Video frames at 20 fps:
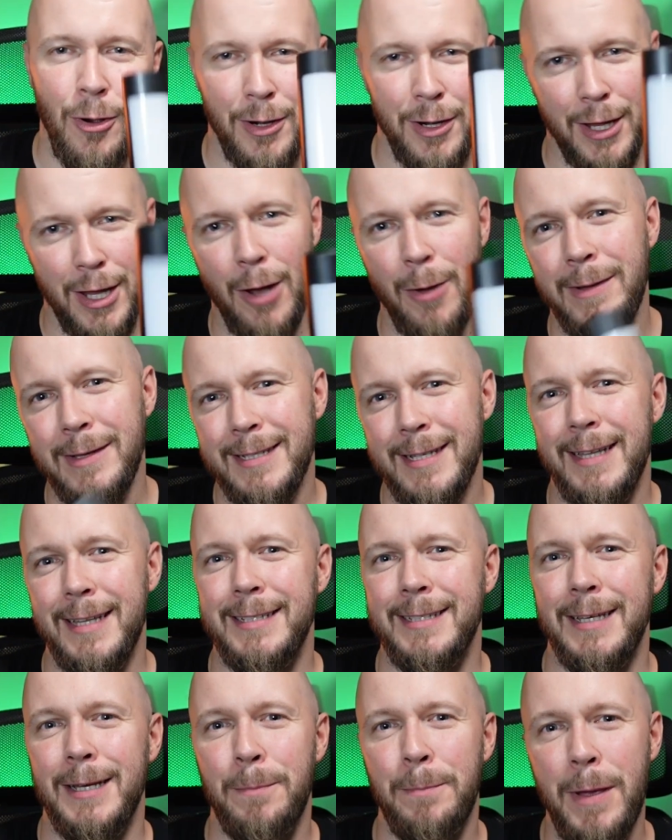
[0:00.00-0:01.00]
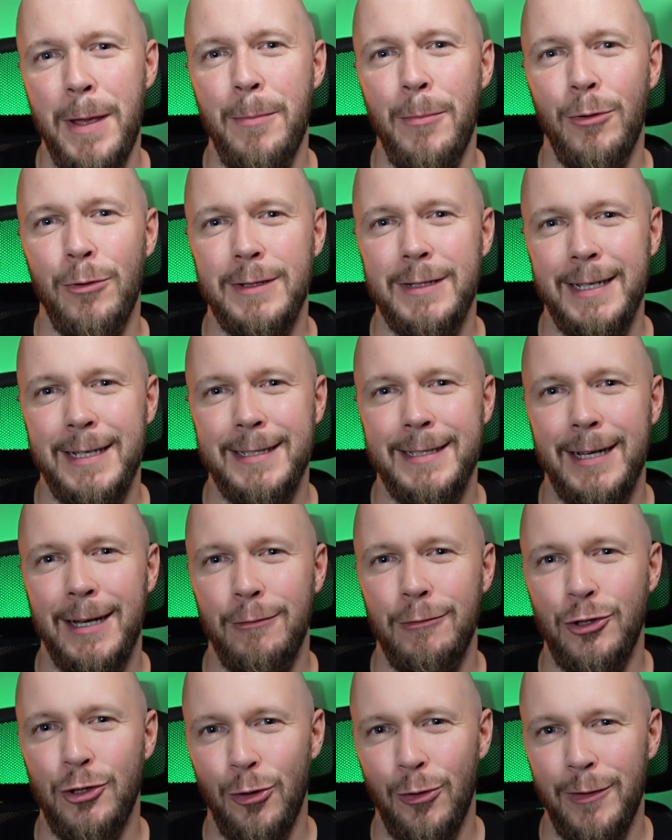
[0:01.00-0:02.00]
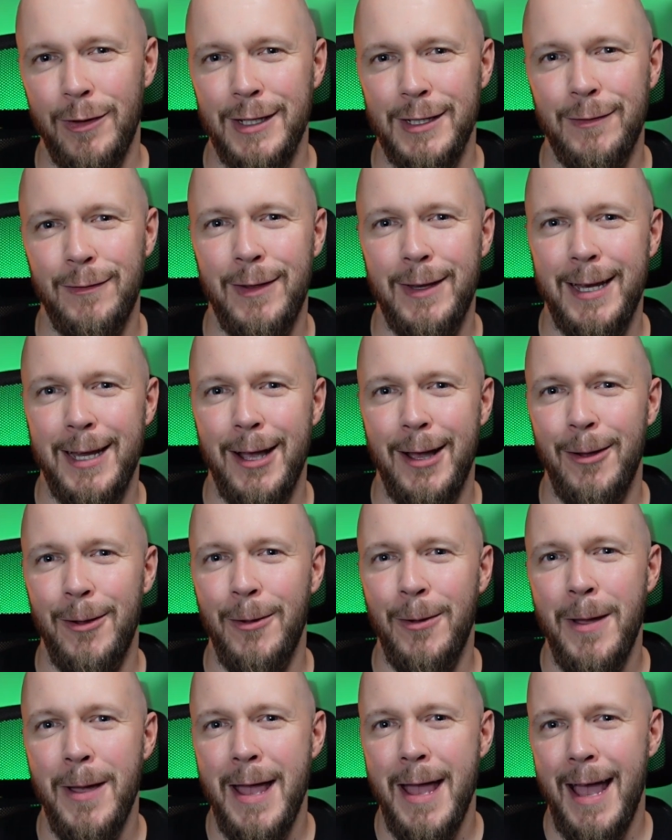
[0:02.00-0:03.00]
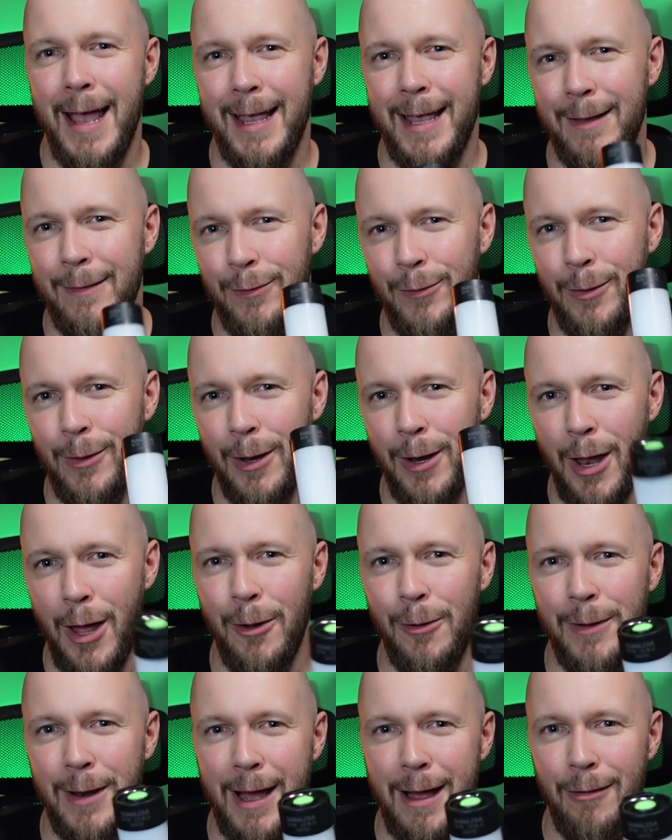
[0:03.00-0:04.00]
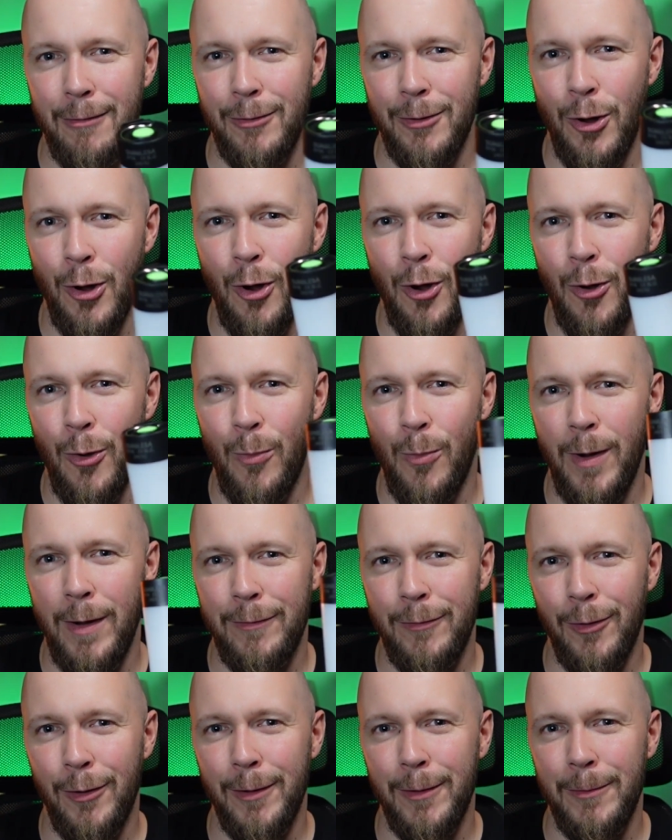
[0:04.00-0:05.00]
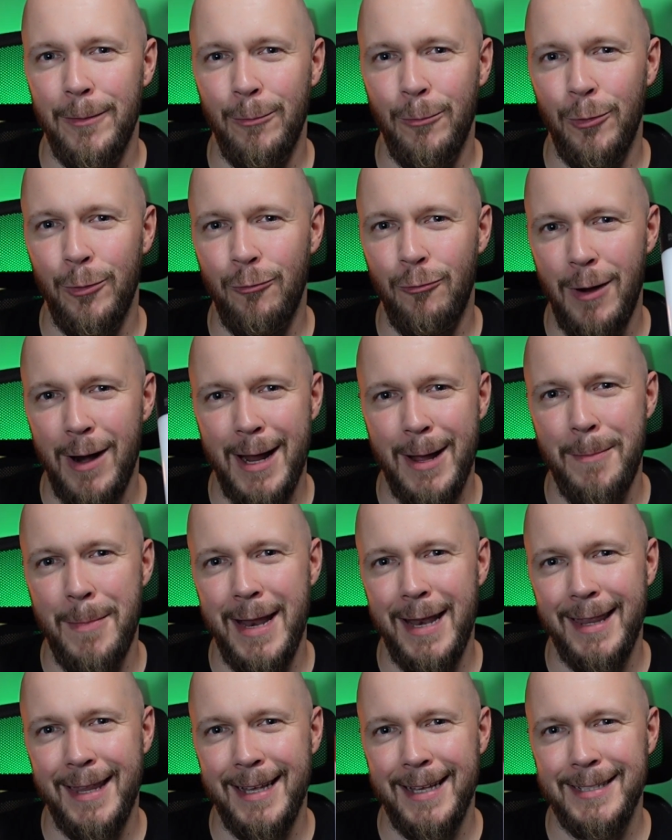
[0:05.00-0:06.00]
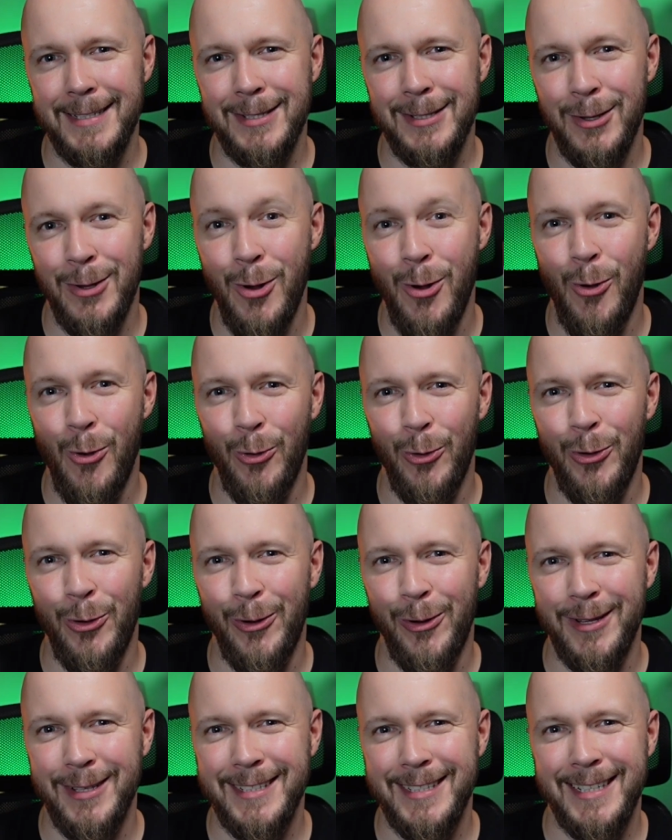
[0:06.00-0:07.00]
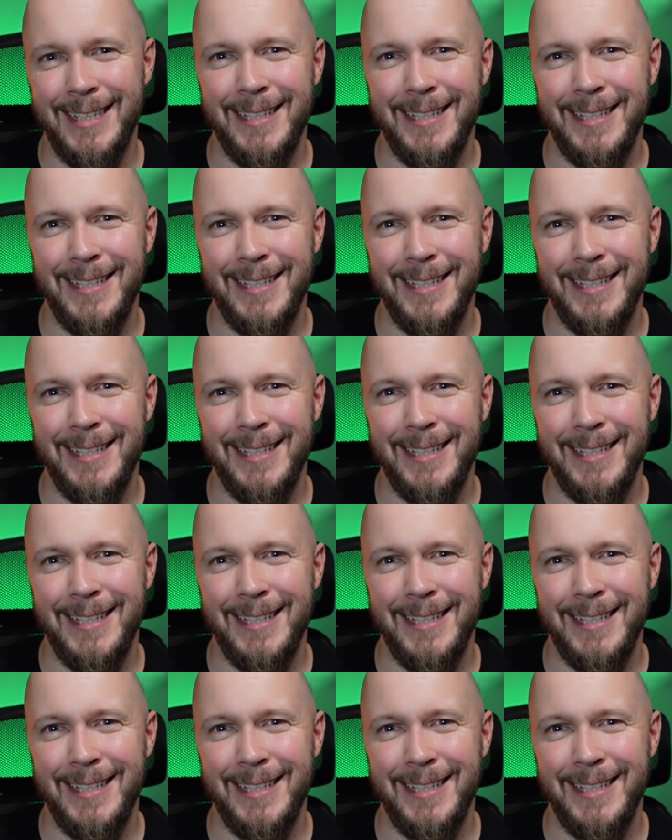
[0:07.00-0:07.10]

going to go into this in a bit more detail during this video and give you the lowdown on whether I would recommend this or not.